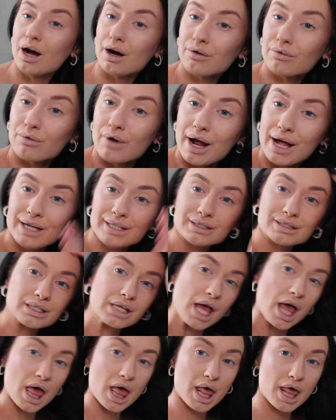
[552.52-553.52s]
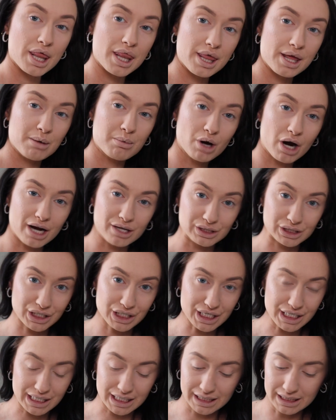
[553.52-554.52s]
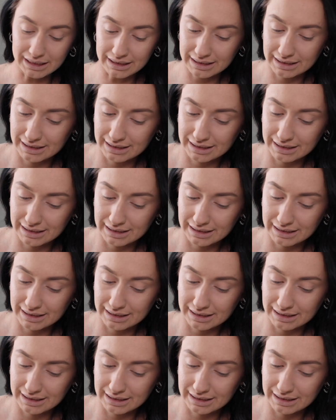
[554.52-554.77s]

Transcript: All right. The brows are done.